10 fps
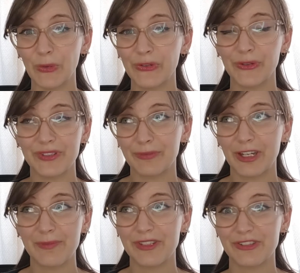Also,
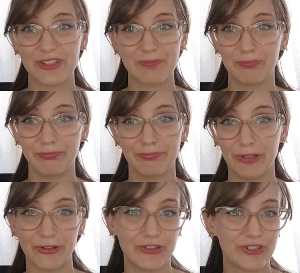sometimes it's just
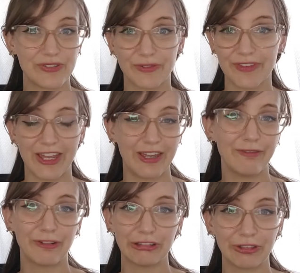blockages of the
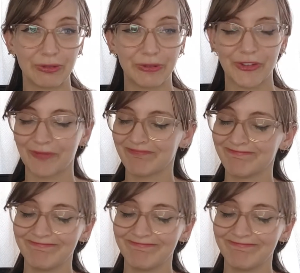hair follicles.